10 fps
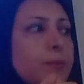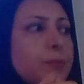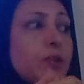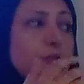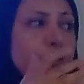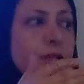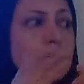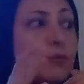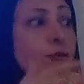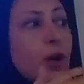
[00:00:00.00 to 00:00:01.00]

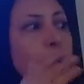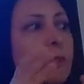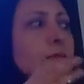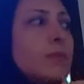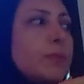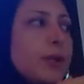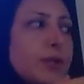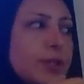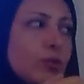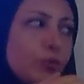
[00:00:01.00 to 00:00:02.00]
different from
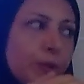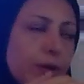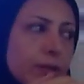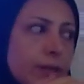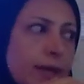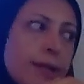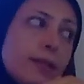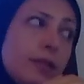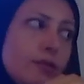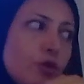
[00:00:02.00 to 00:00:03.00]
person to person and
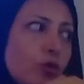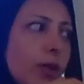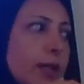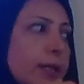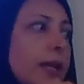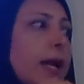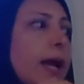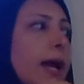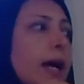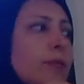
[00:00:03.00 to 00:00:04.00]
individually.
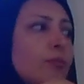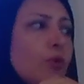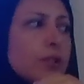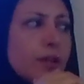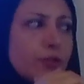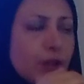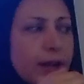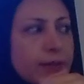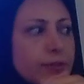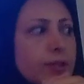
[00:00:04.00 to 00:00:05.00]
And both of
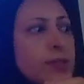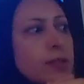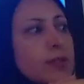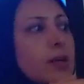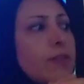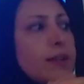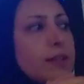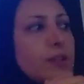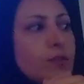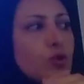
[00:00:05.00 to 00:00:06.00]
characteristics of an
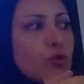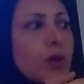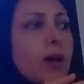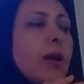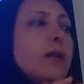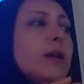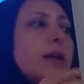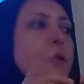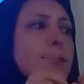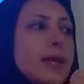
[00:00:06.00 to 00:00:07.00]
individual,
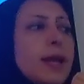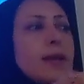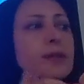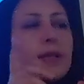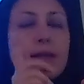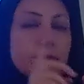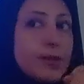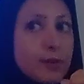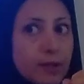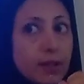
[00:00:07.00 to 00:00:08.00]
sex,
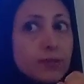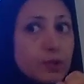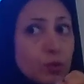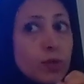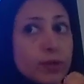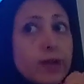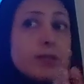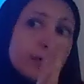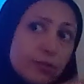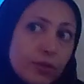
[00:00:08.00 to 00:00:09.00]
external
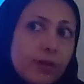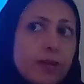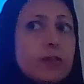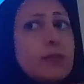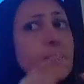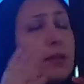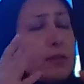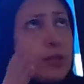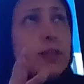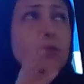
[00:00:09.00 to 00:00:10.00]
disorders, internal
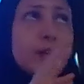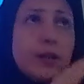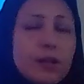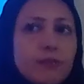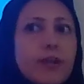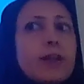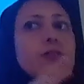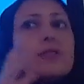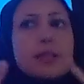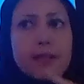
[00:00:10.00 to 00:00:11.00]

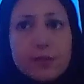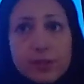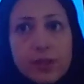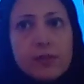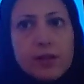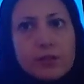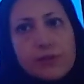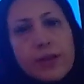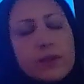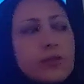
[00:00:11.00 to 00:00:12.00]
factors and external
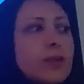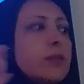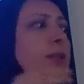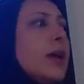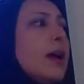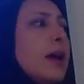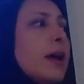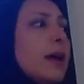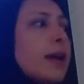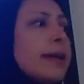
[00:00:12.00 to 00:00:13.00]
factors
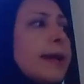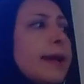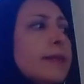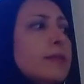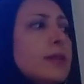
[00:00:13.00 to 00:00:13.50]
can